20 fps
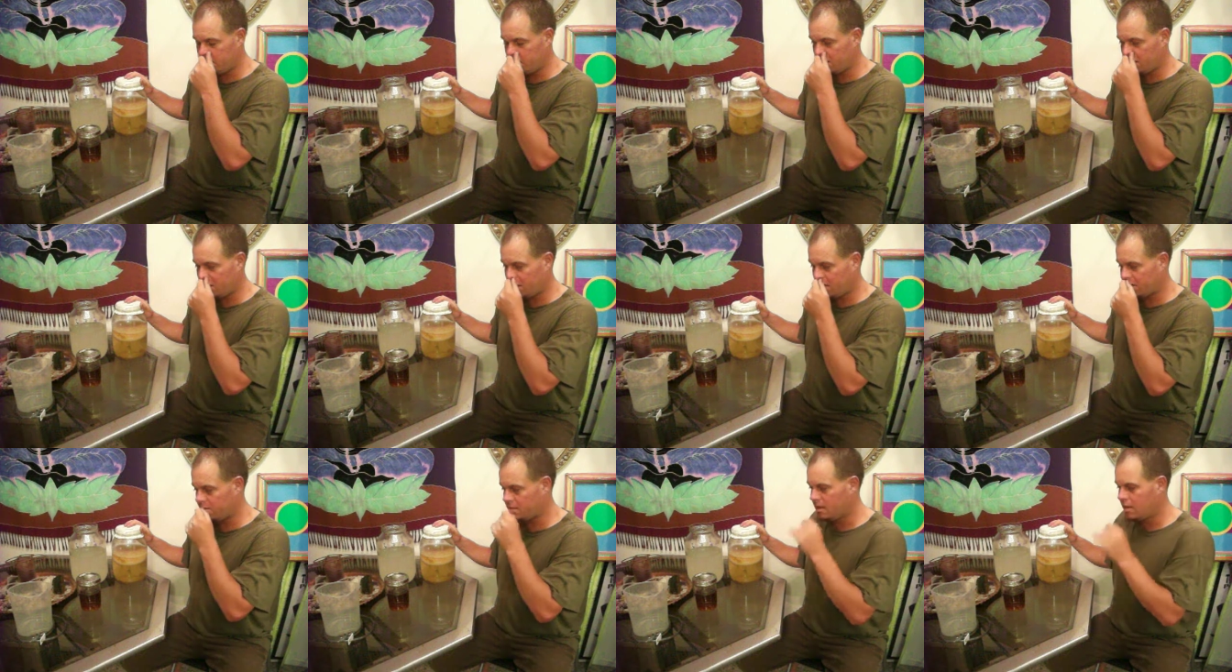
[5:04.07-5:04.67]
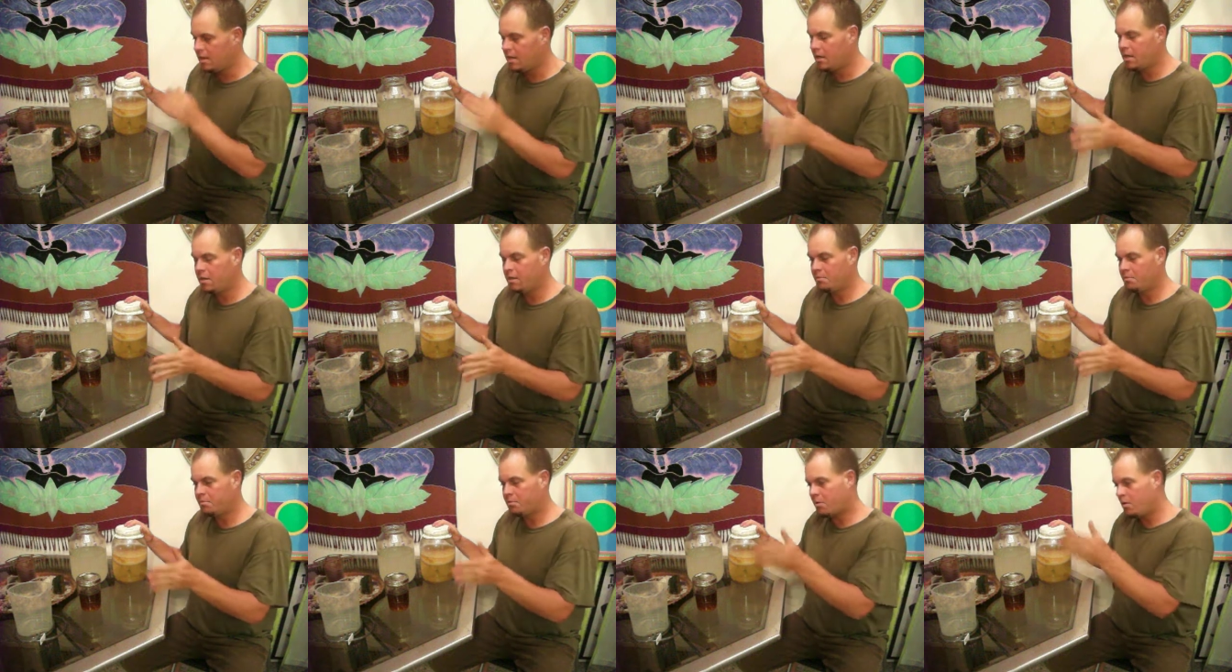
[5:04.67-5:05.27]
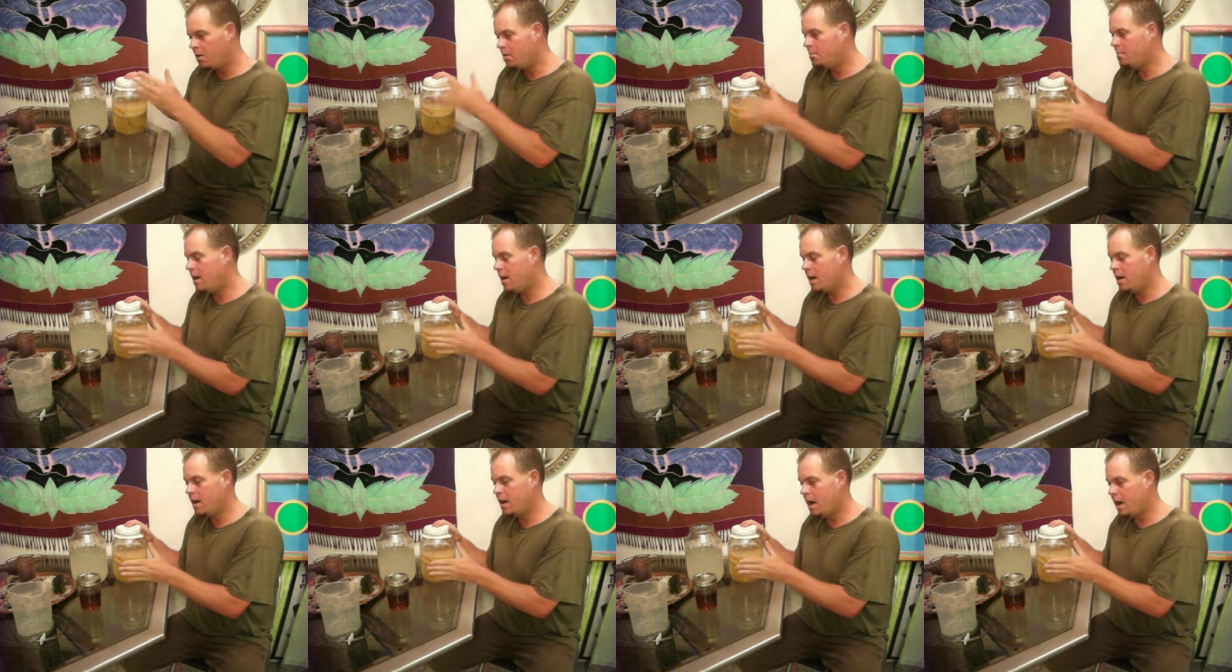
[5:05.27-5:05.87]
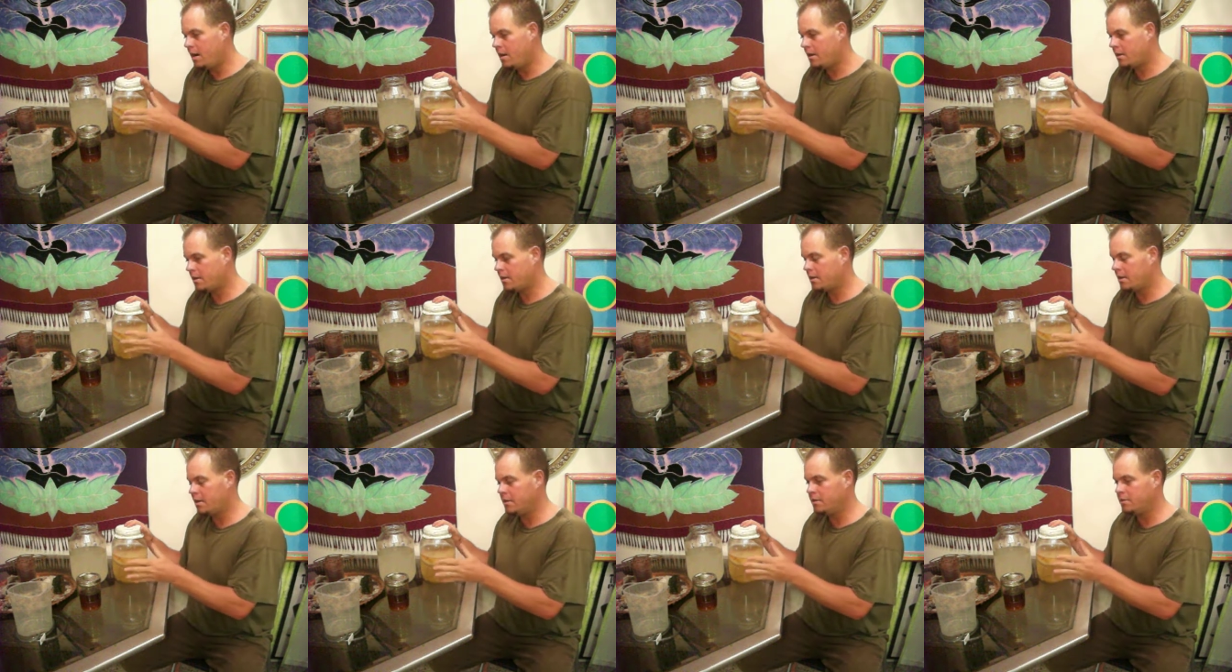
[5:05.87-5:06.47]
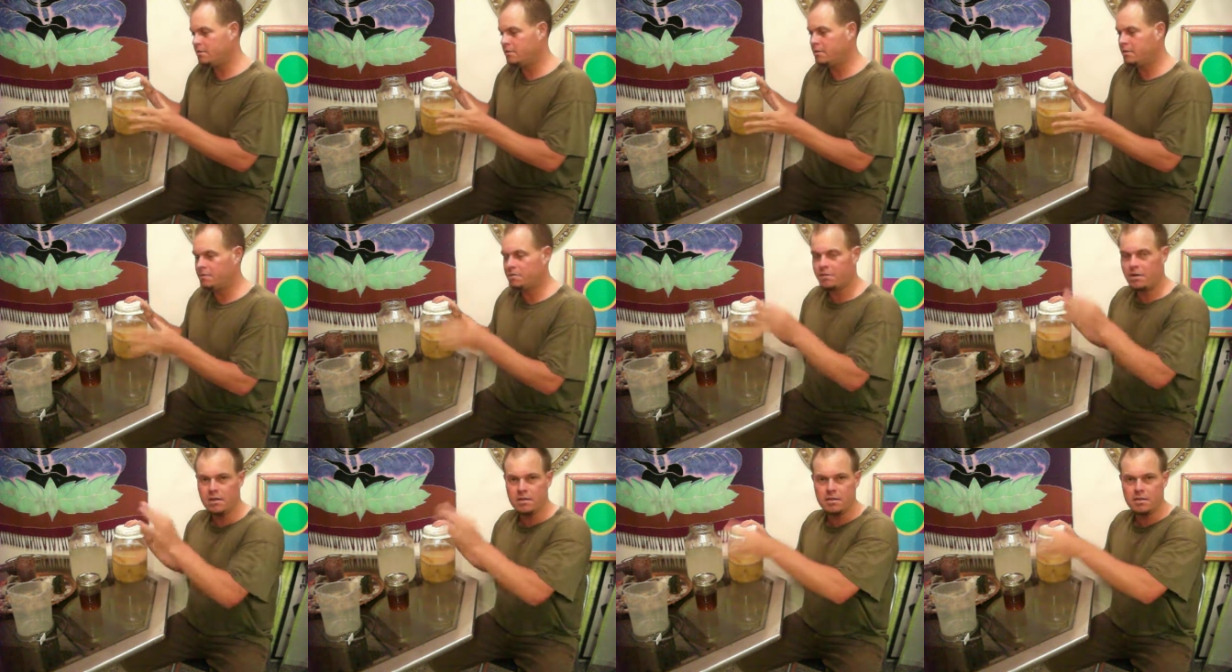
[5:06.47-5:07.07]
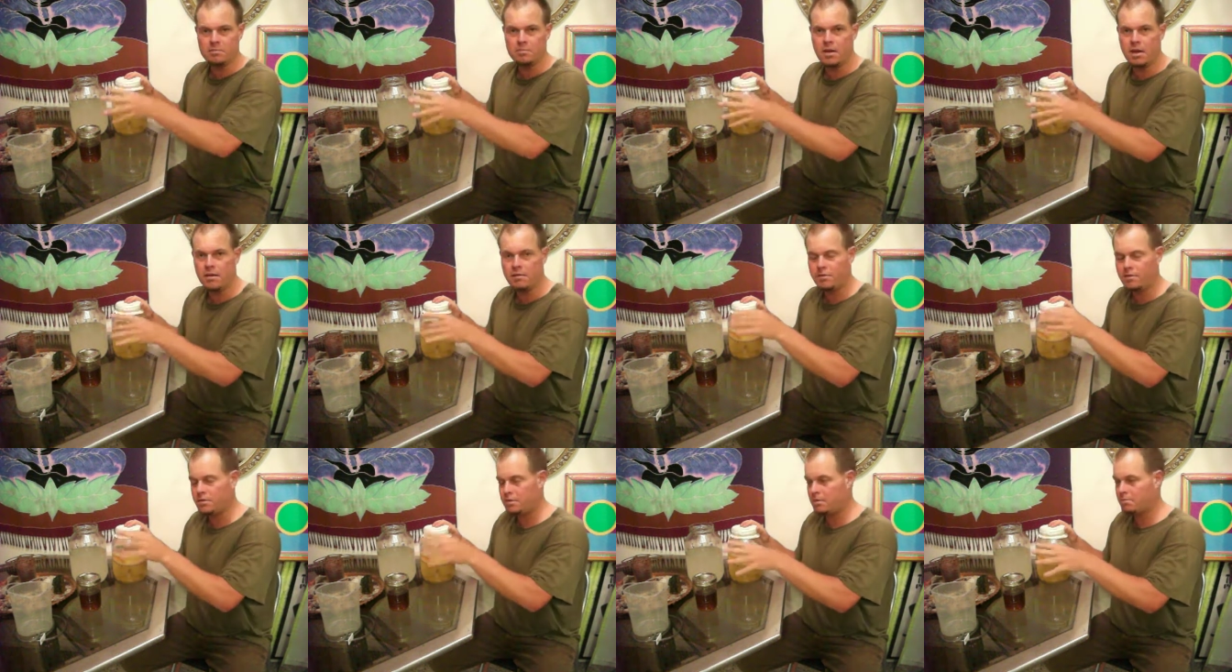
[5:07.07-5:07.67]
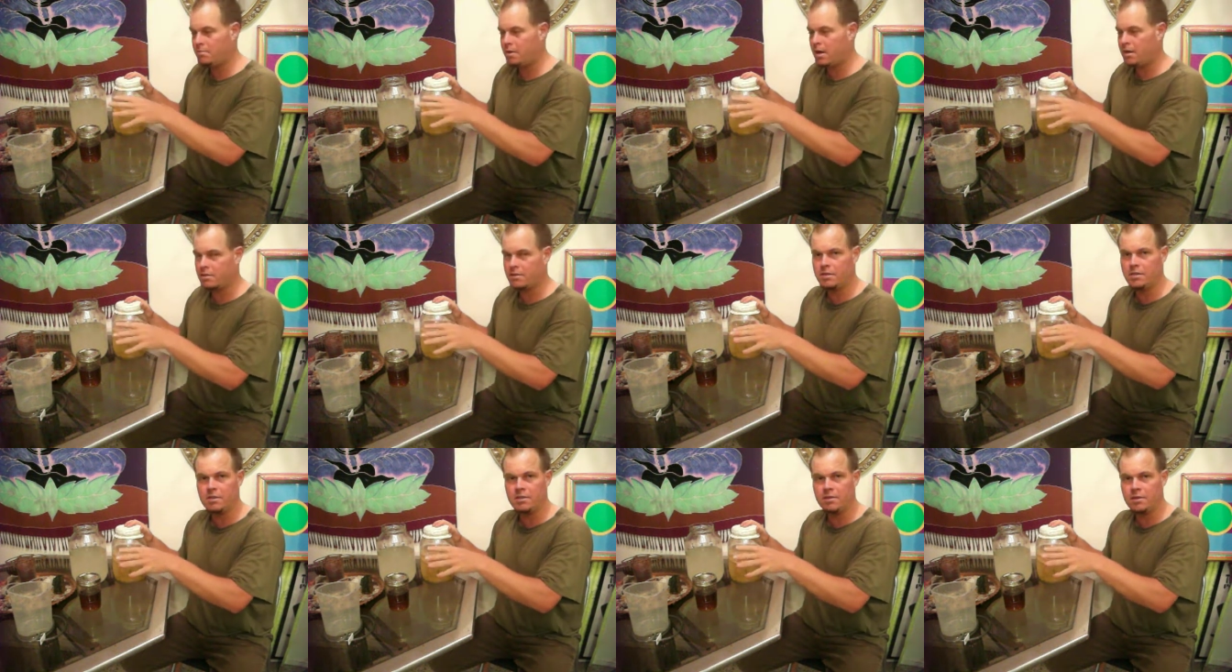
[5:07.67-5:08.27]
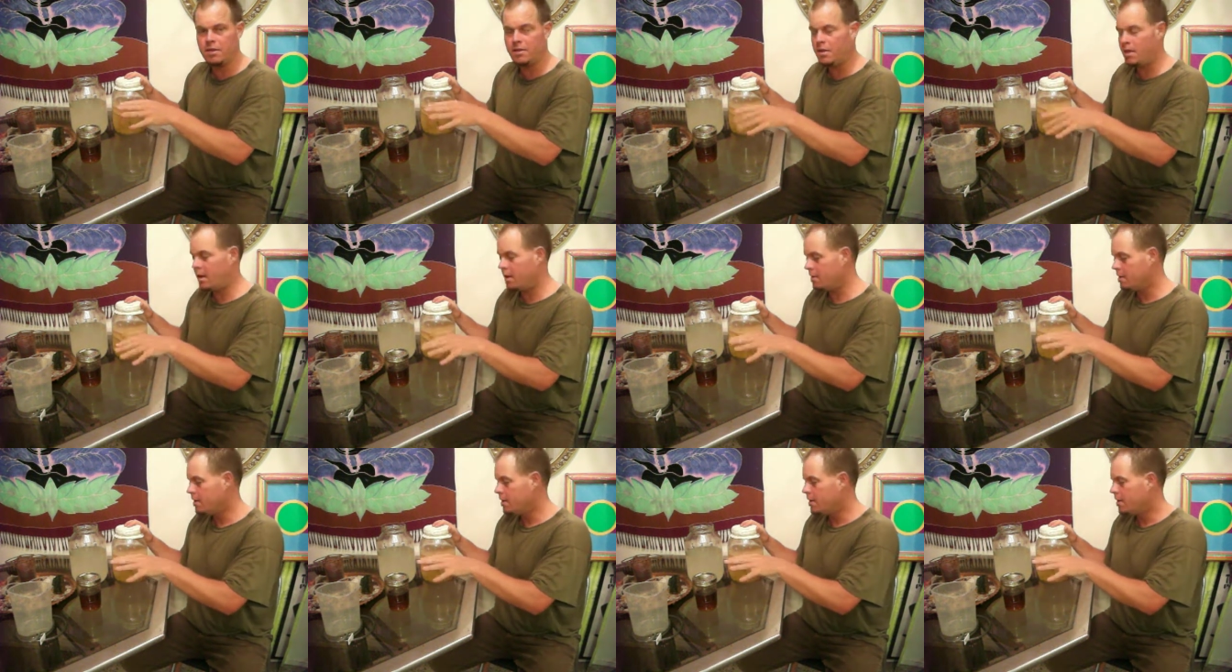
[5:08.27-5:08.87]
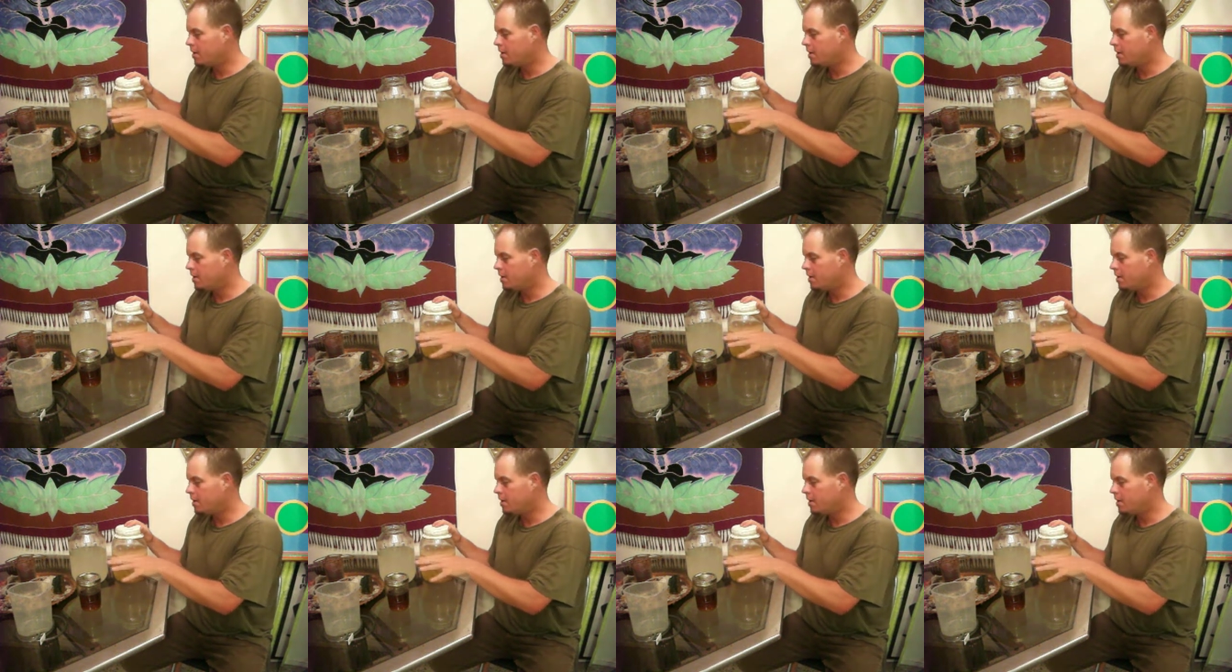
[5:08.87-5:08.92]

because the probiotic is the friendly beneficial bacteria that